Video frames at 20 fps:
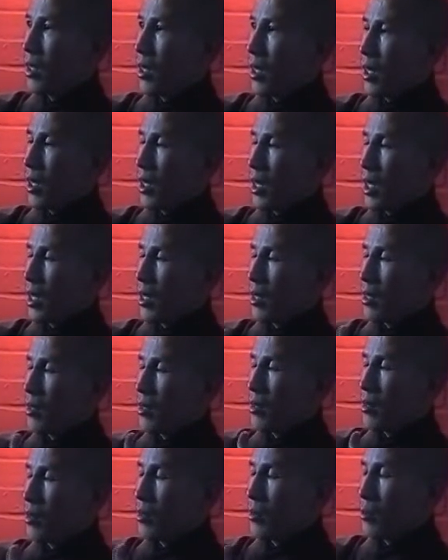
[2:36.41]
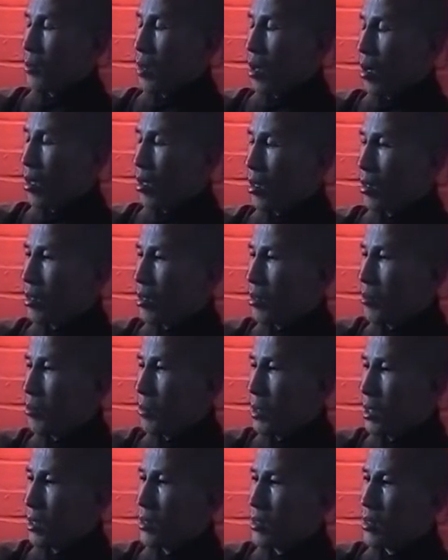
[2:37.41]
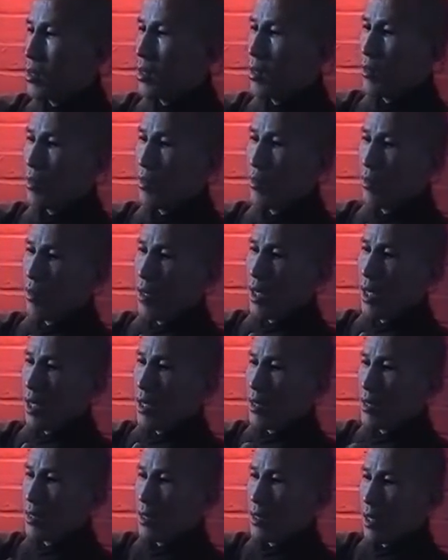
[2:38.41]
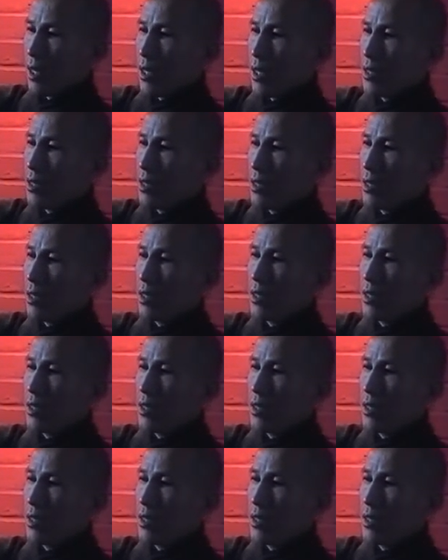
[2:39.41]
touch, like bone, muscle, flesh,